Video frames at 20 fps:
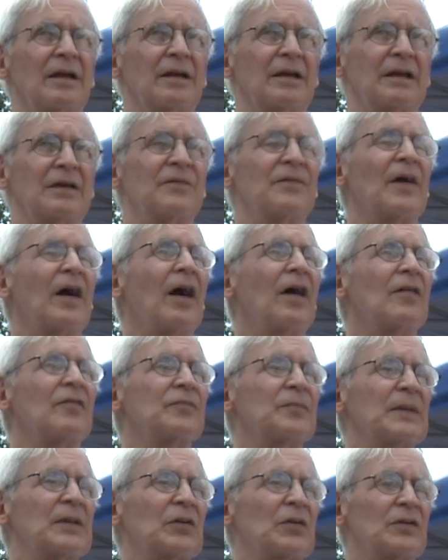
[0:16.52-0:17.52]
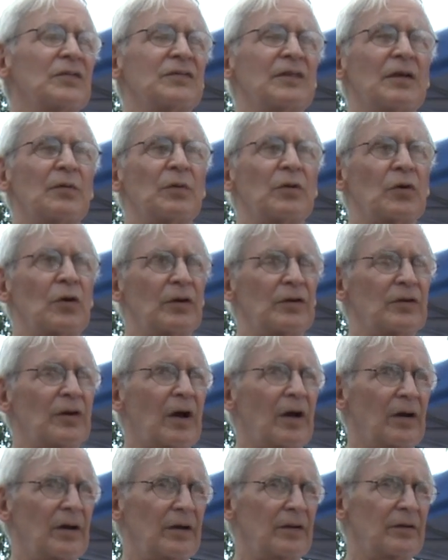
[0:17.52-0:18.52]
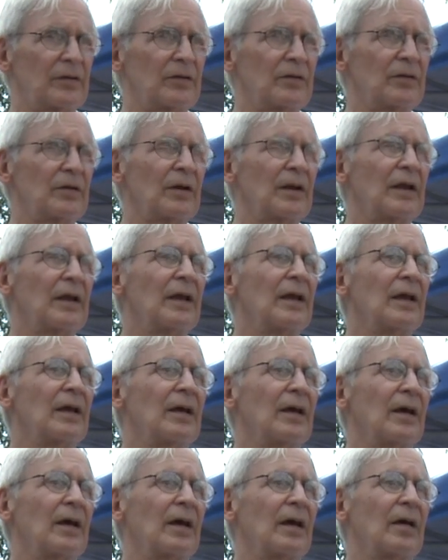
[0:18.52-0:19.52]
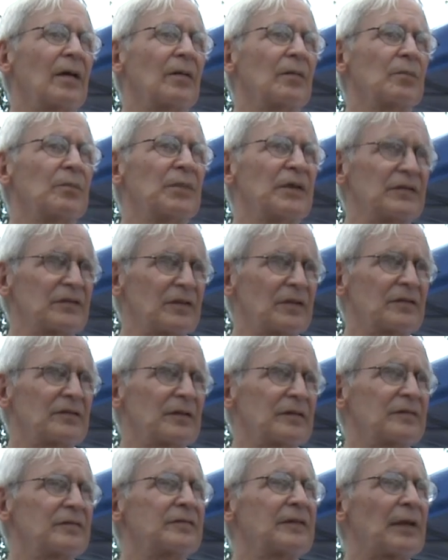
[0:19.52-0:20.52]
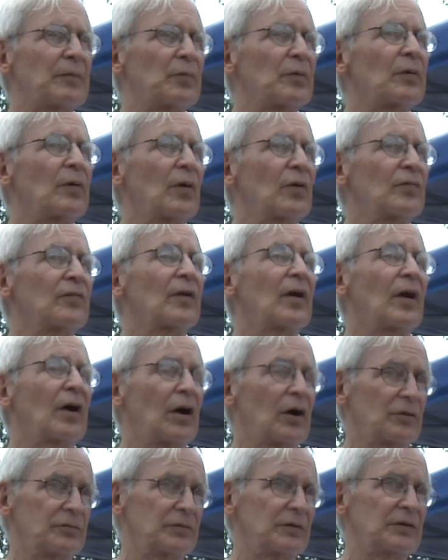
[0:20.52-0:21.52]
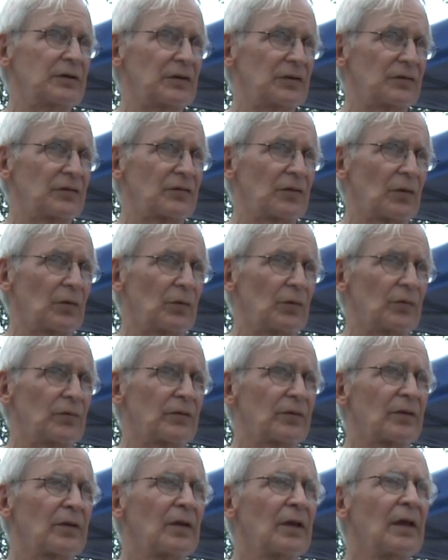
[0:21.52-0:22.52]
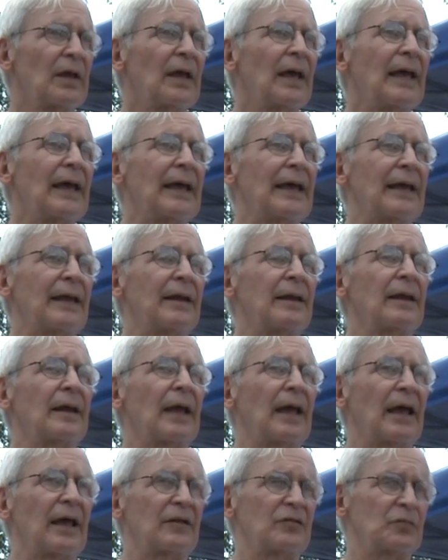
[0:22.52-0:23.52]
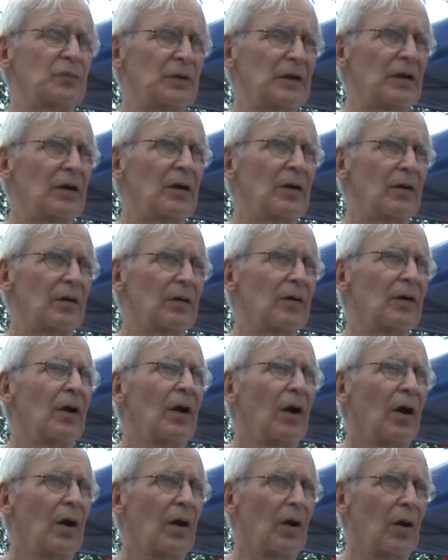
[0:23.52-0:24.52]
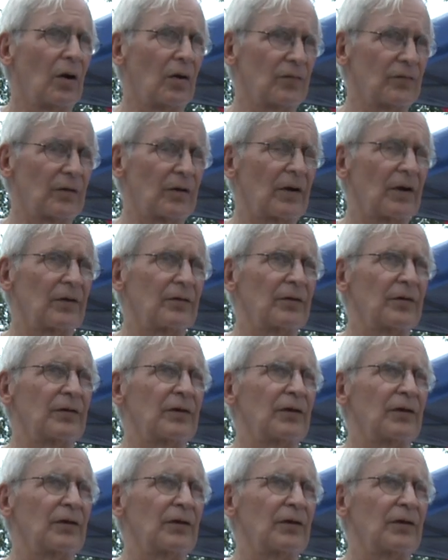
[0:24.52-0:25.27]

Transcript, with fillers: uh, evolved because they were going to honor uh, businesses that were over 100 years old. And as we are over 100